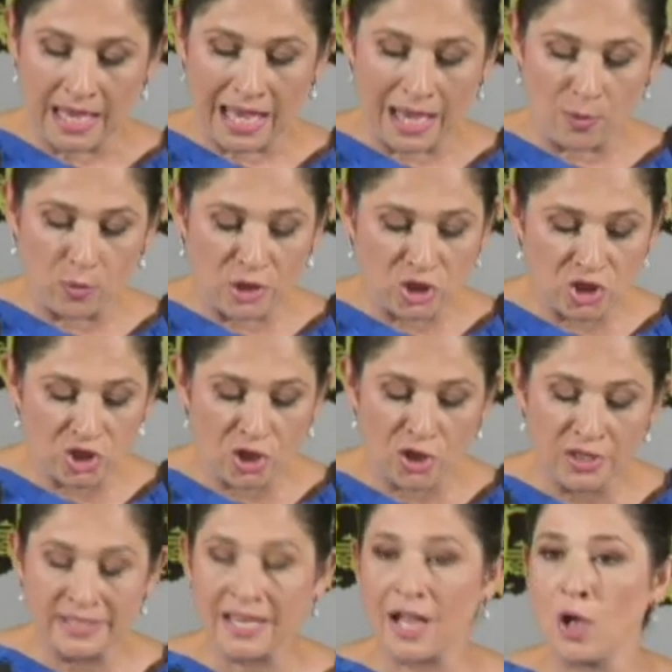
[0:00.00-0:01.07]
and we
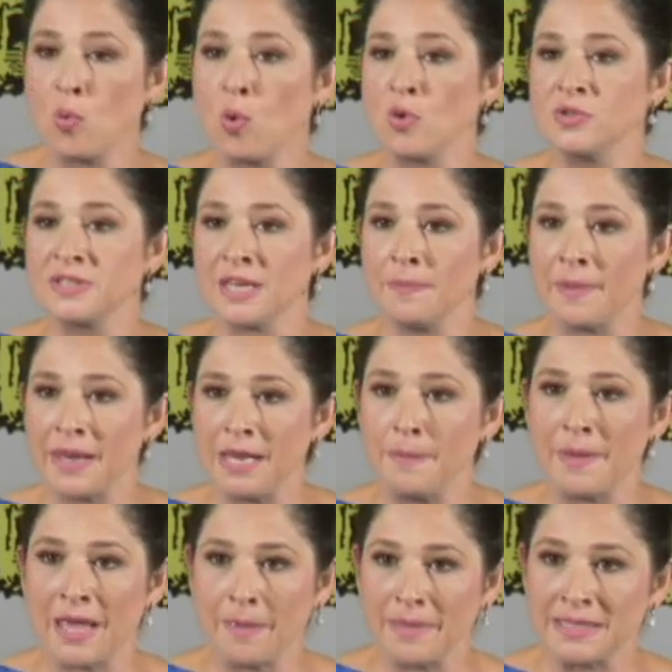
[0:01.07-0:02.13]
sure as hell won't skip any
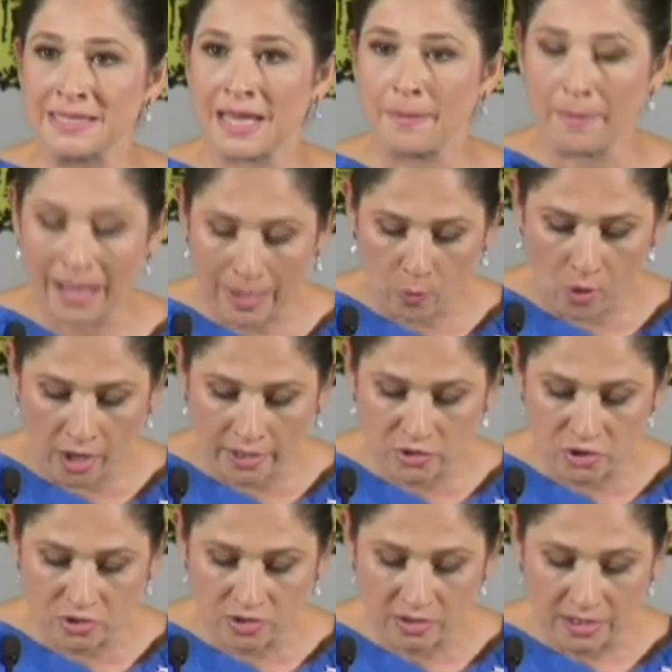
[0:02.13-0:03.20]
payments on my
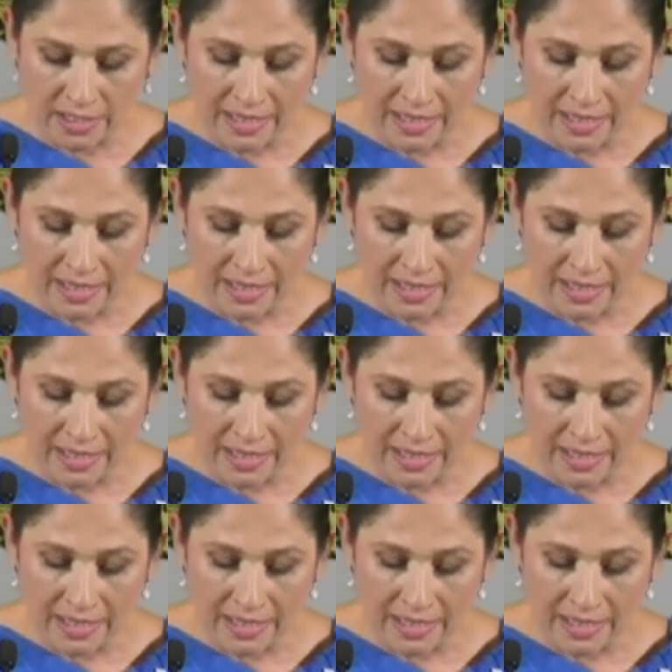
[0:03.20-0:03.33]
watch.